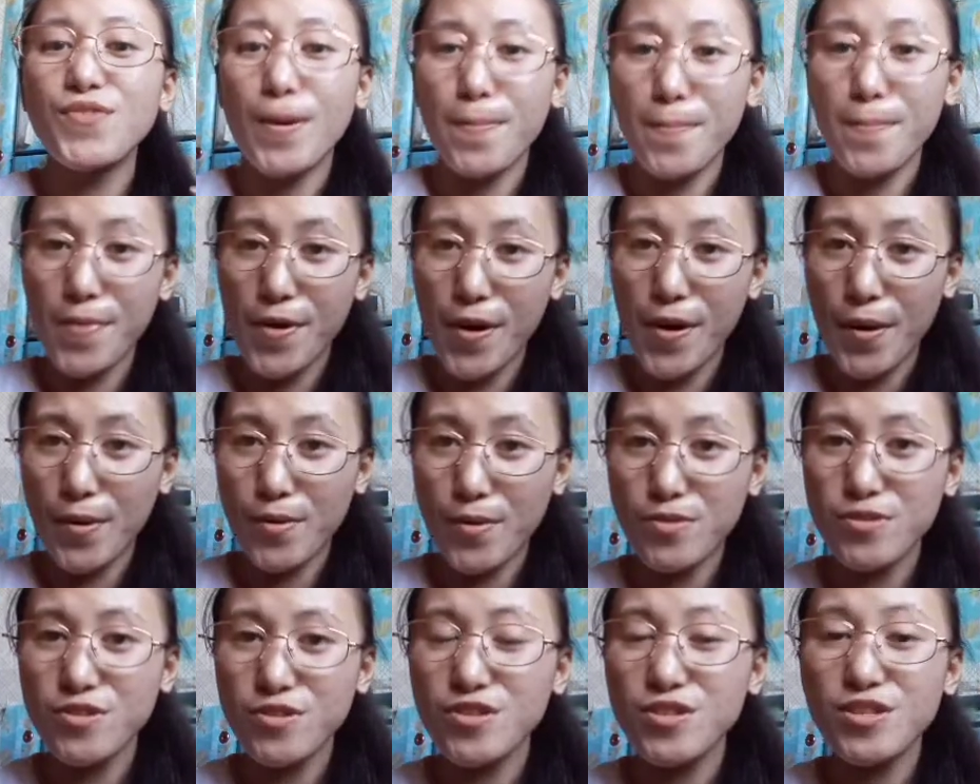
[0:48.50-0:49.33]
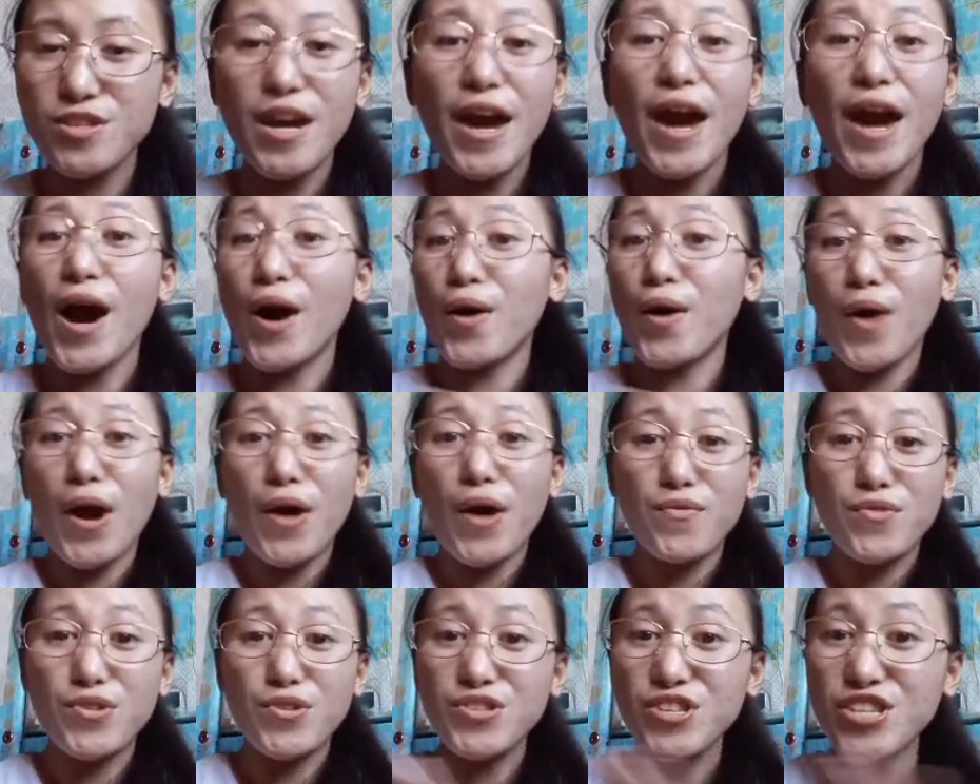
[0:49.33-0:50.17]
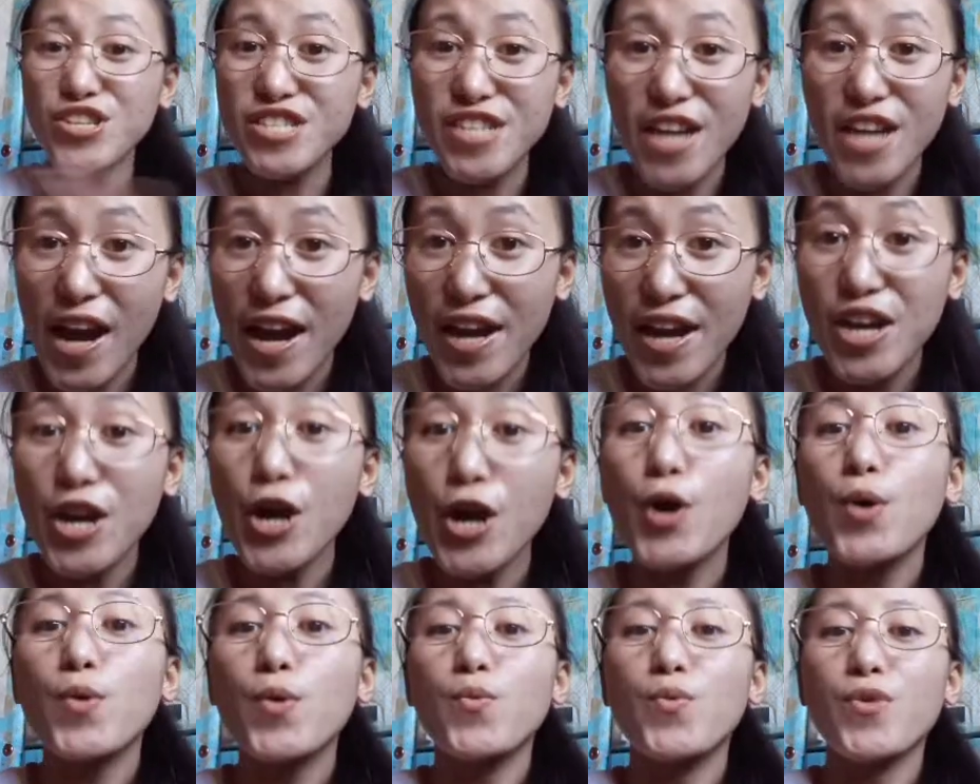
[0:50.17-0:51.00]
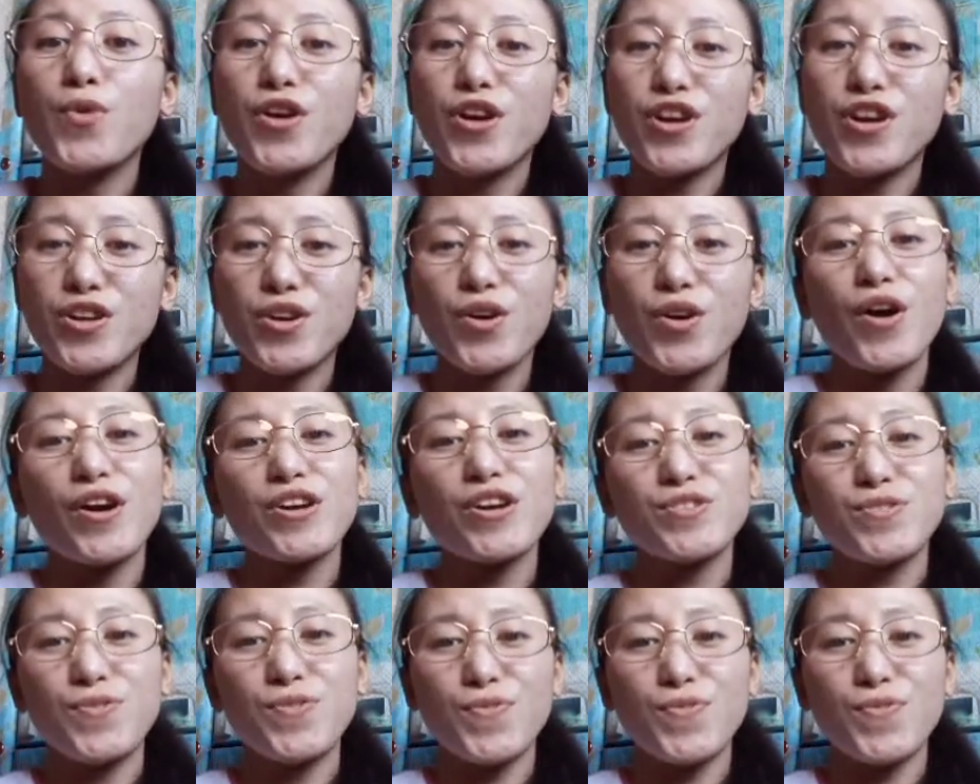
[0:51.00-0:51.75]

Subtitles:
approach. However, today we are going to